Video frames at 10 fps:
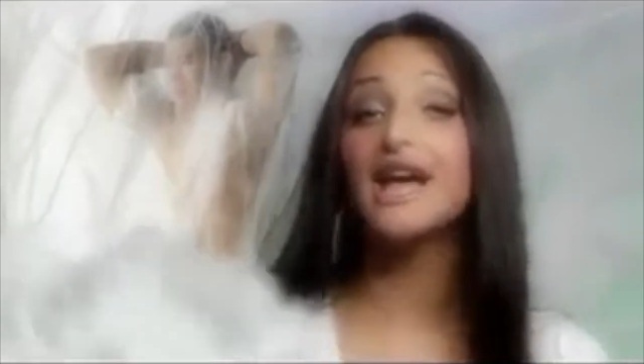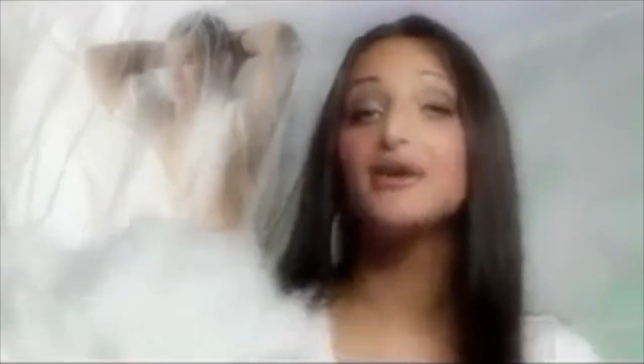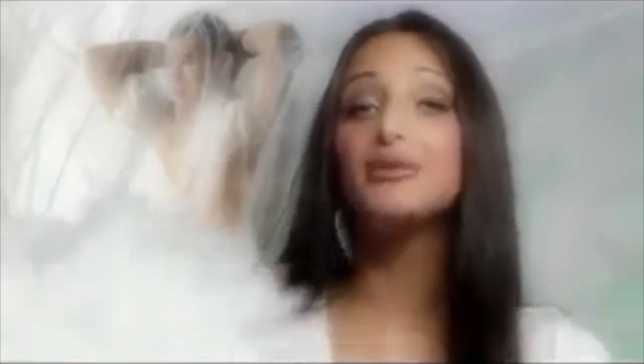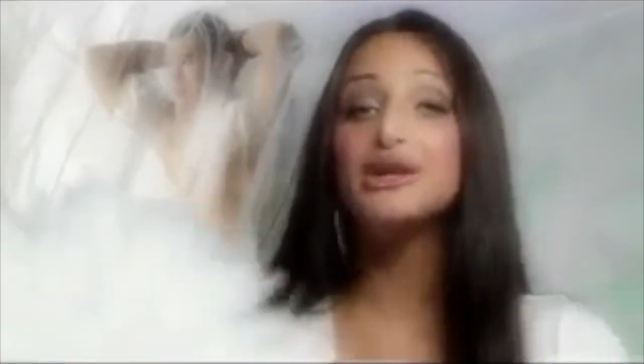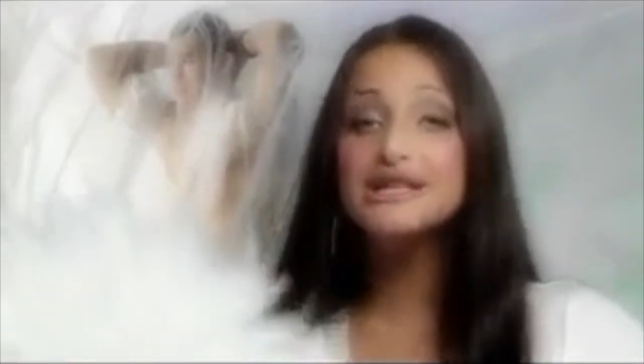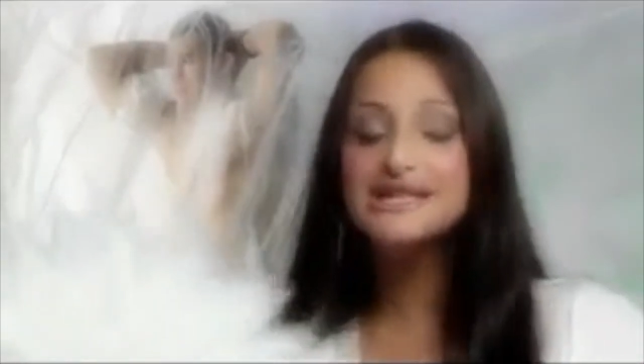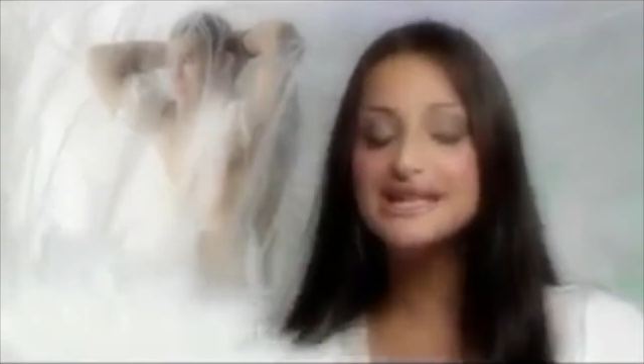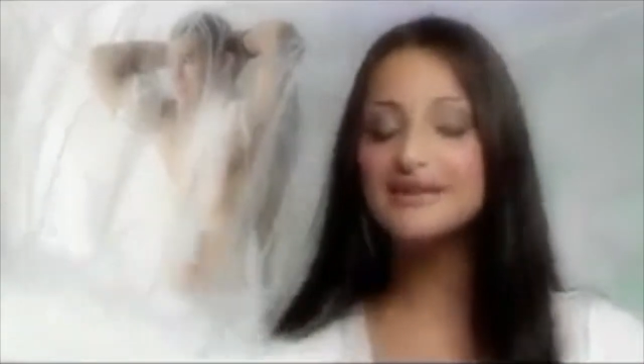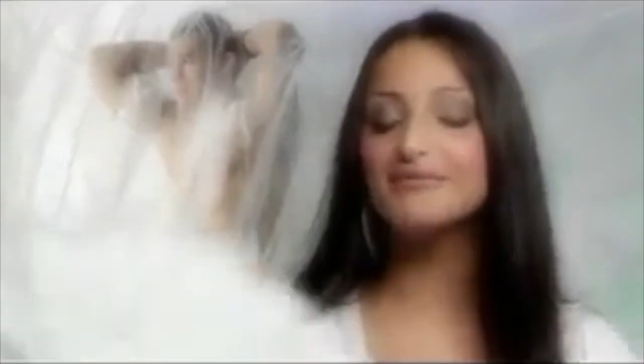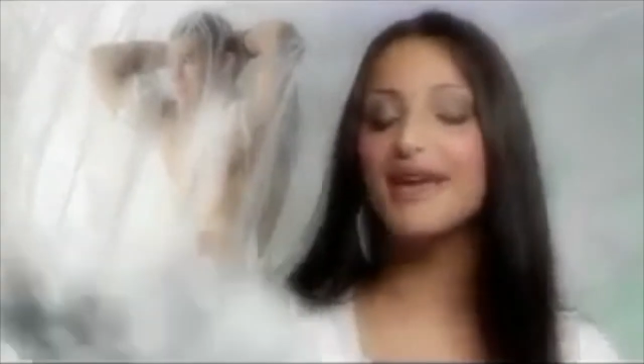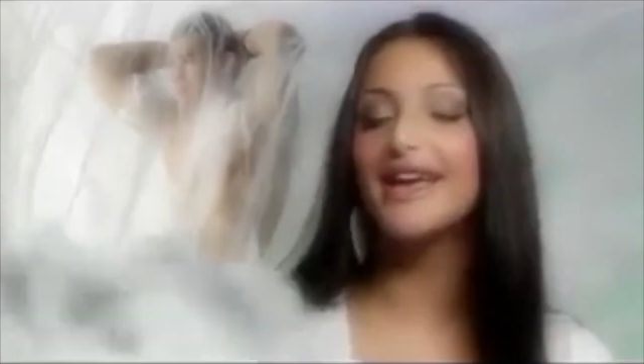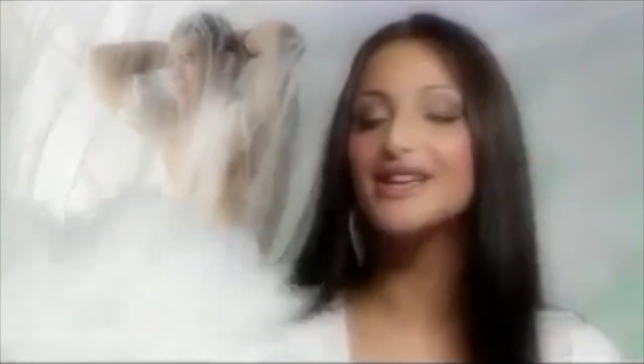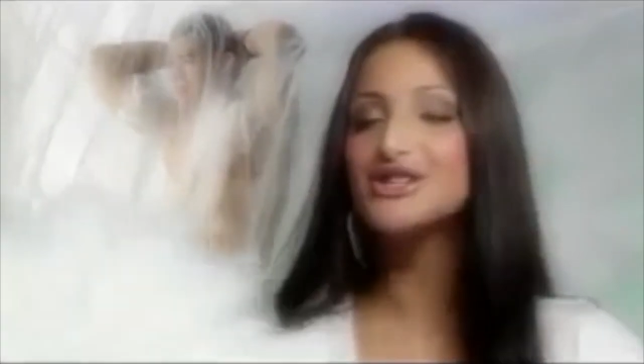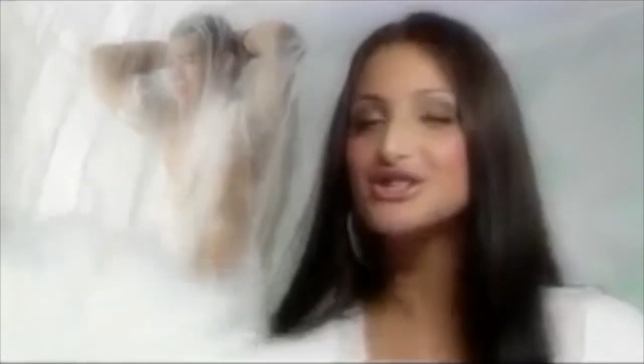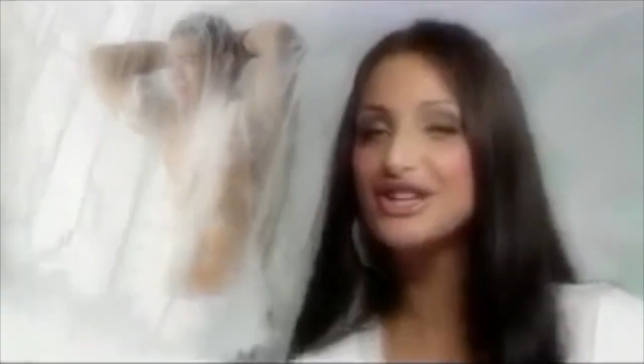Like most videos,
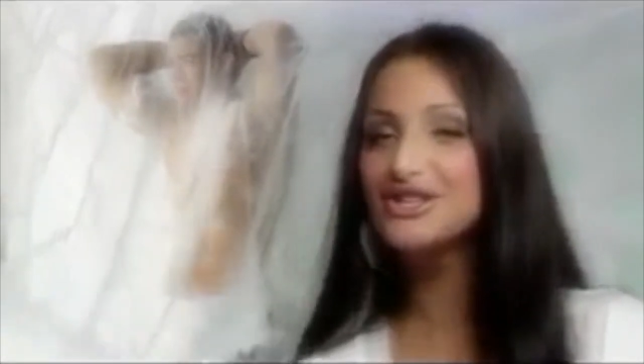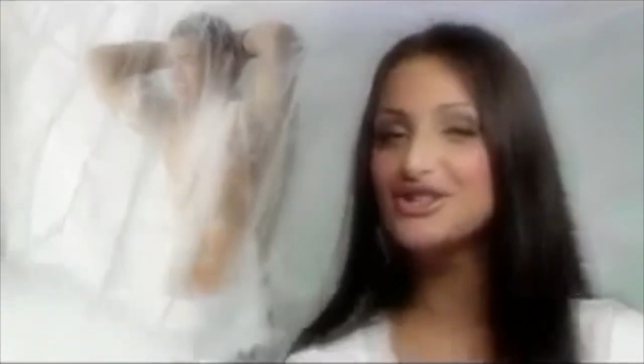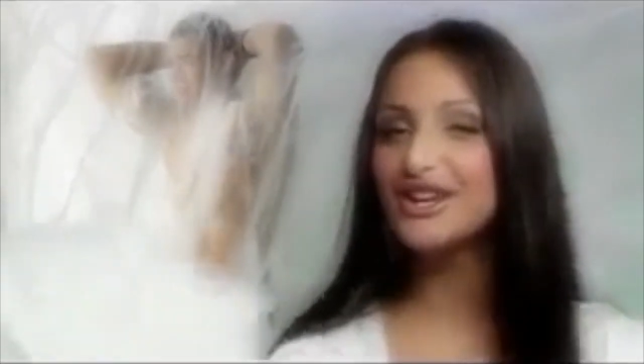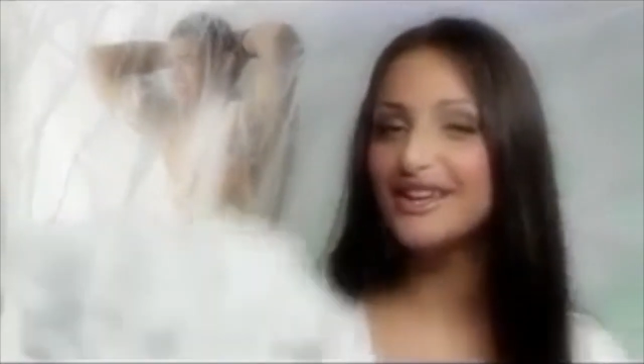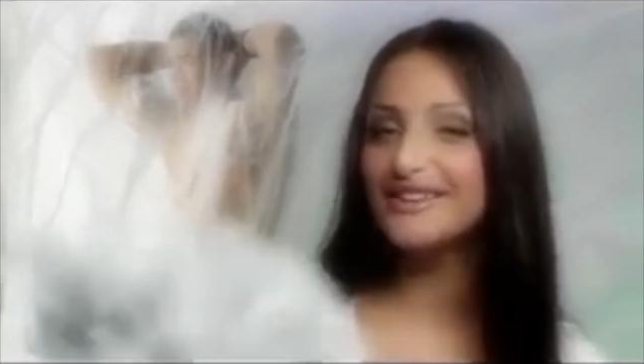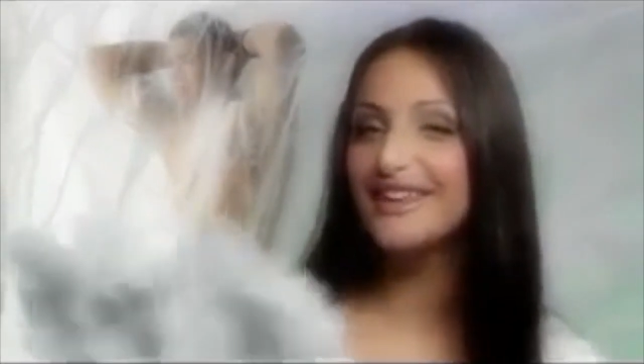some things just